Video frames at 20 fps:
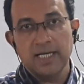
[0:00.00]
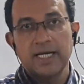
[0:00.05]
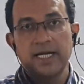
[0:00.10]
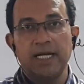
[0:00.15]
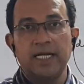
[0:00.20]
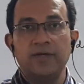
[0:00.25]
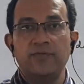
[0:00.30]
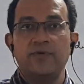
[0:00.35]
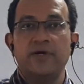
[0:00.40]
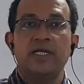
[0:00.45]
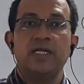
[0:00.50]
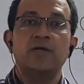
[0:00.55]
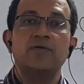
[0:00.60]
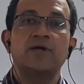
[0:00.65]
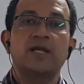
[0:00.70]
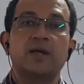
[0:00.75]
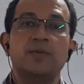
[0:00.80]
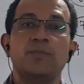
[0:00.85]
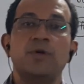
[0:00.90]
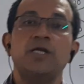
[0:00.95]
And whenever
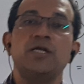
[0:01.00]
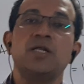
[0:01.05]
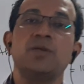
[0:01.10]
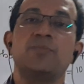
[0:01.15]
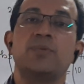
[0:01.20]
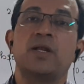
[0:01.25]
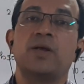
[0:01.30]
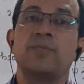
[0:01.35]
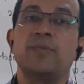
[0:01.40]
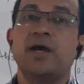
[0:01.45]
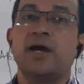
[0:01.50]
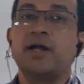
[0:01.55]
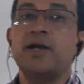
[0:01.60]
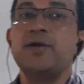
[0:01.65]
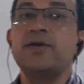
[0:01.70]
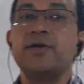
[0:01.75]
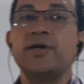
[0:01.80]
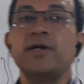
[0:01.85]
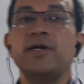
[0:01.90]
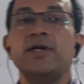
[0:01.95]
I multiply by
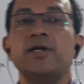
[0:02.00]
100,